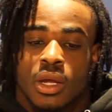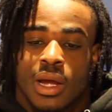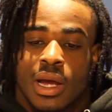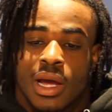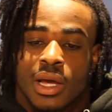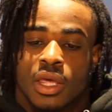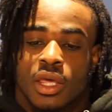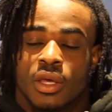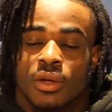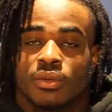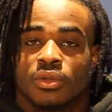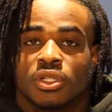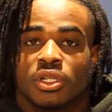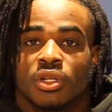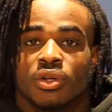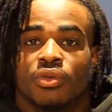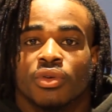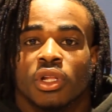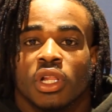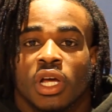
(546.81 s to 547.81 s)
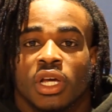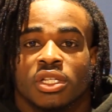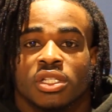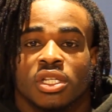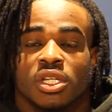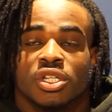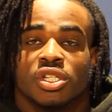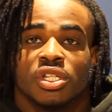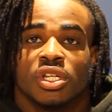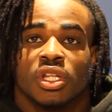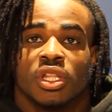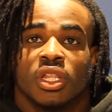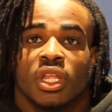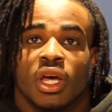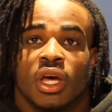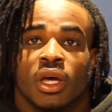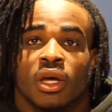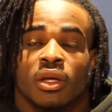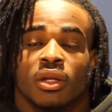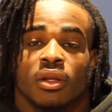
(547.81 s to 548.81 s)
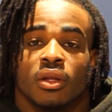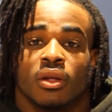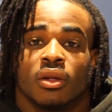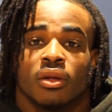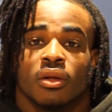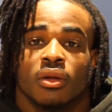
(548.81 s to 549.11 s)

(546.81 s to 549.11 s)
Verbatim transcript: I came to the realization that